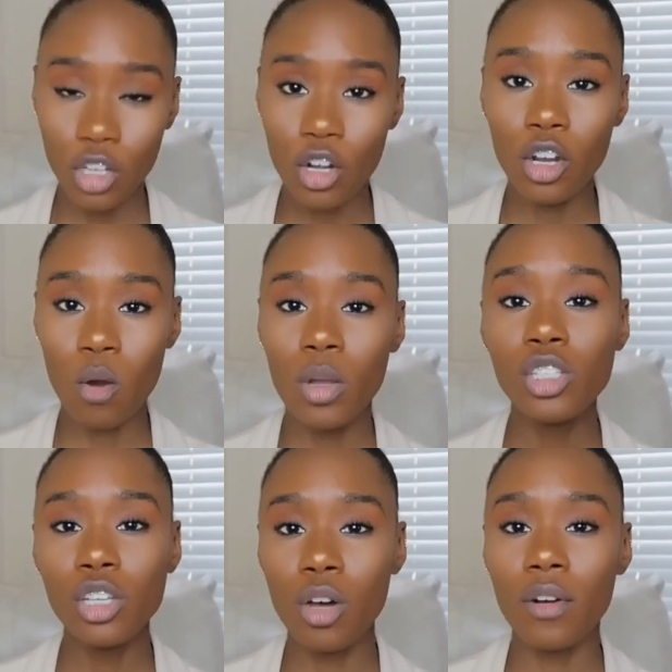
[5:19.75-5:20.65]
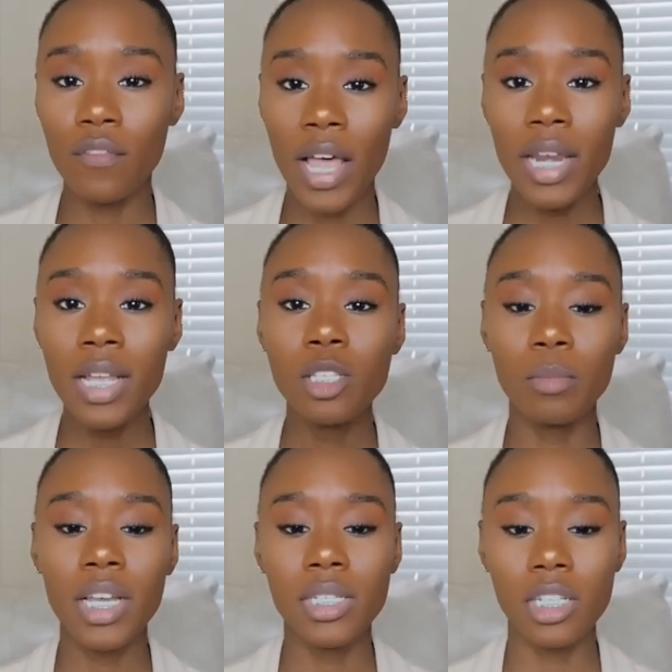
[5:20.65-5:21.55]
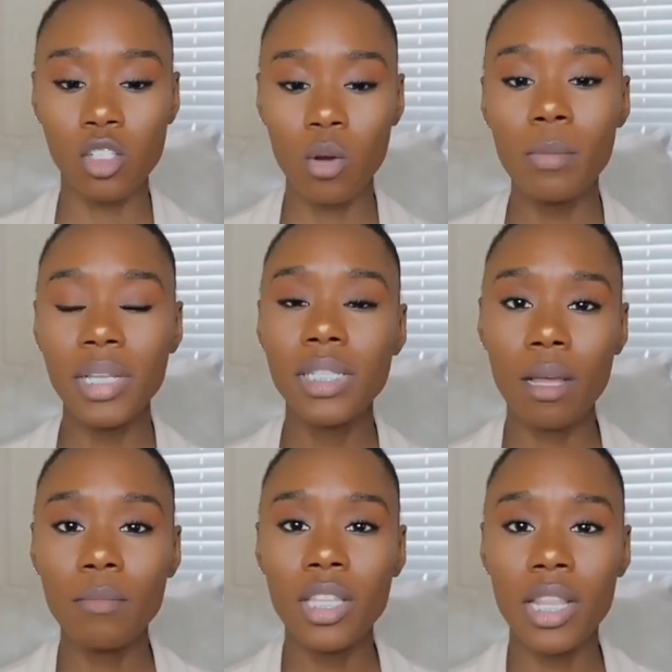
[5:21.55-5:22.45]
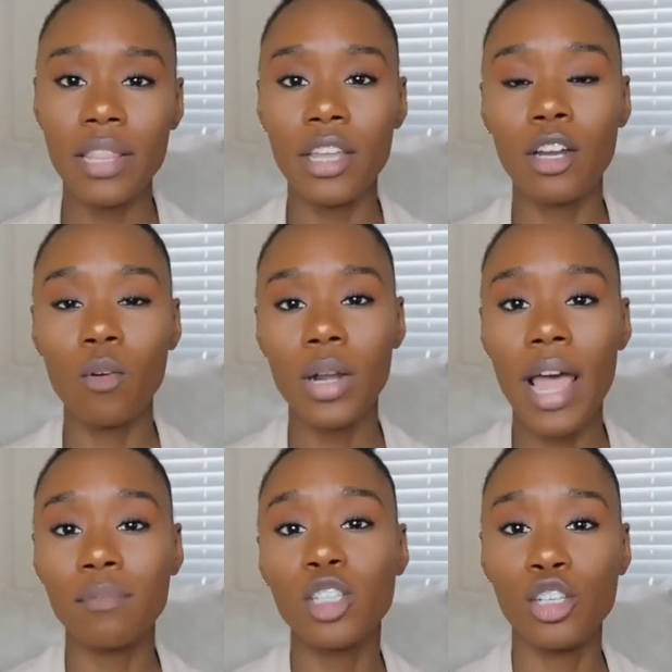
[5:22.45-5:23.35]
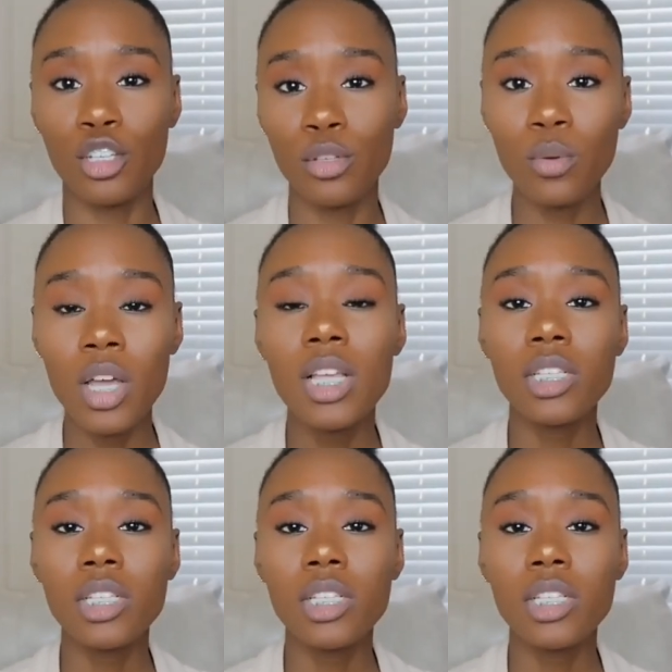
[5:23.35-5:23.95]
you're going to go to finance, because it's going to be something that they're going to have to do